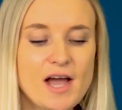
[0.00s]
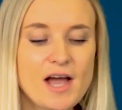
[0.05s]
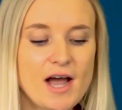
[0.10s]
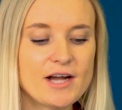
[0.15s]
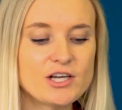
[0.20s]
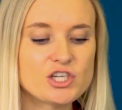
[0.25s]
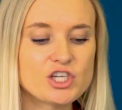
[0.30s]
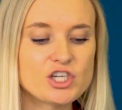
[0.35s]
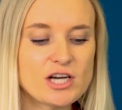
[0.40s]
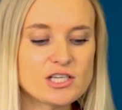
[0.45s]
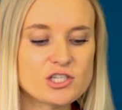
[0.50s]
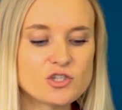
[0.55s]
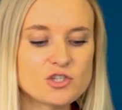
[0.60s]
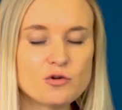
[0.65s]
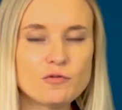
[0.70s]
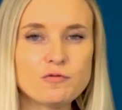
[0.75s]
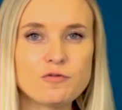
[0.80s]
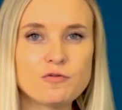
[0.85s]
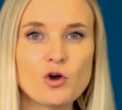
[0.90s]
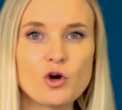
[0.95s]
Adjust
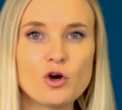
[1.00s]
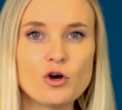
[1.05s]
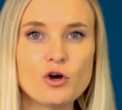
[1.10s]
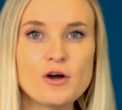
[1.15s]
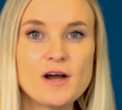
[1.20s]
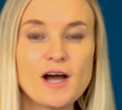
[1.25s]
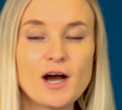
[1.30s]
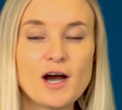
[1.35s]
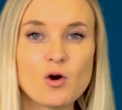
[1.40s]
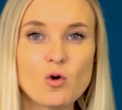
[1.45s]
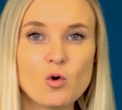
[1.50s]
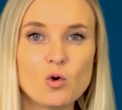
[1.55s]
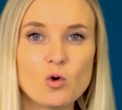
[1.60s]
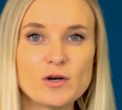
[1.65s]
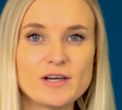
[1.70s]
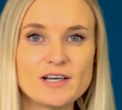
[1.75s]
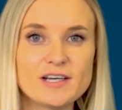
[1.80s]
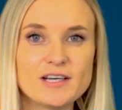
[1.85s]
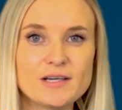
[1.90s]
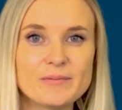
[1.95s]
your flow
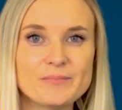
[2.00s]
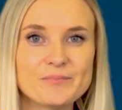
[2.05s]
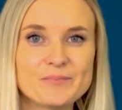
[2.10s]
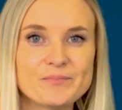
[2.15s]
accordingly.